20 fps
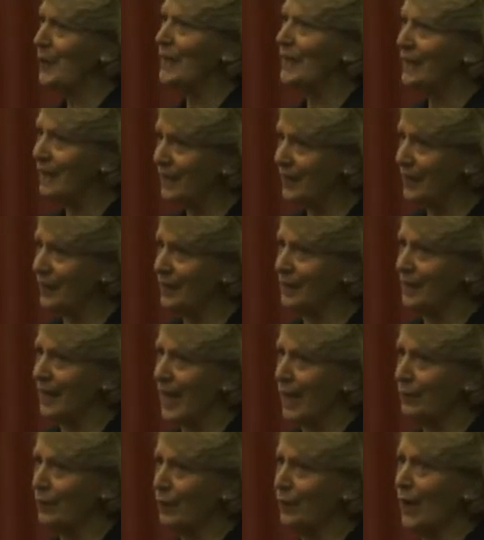be easy to
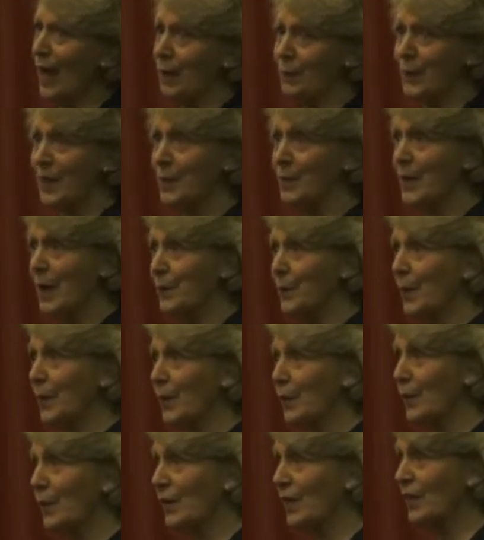have a family
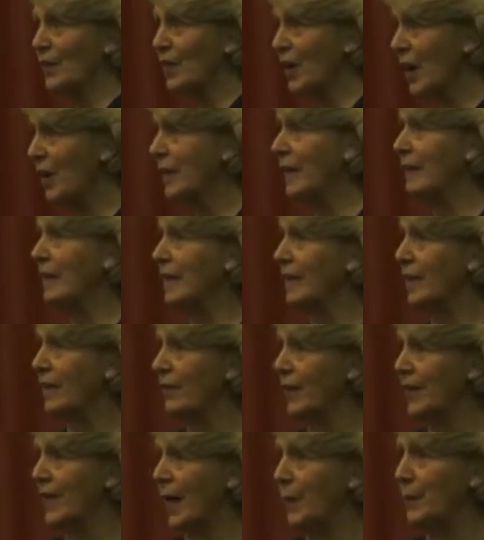member who's eternally
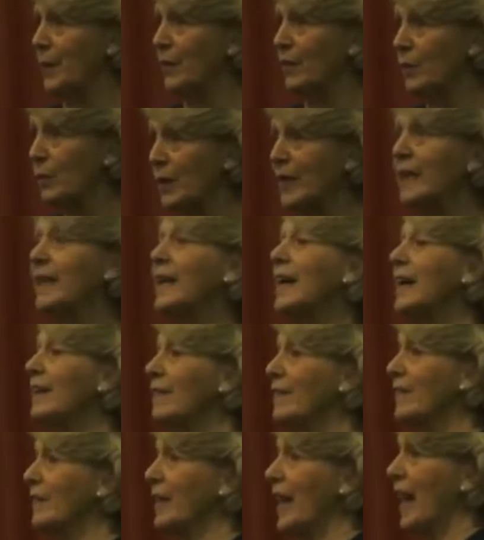giving up his
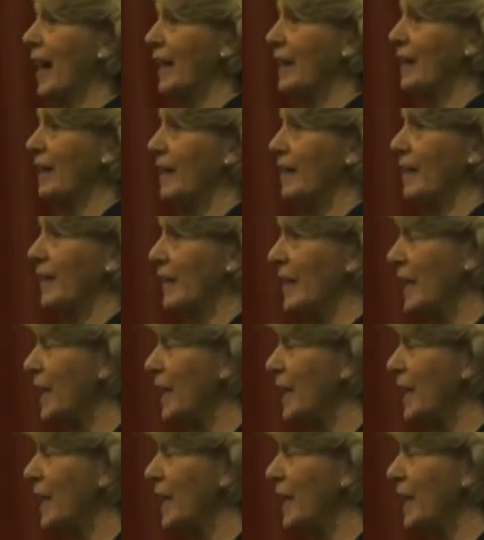weekends and his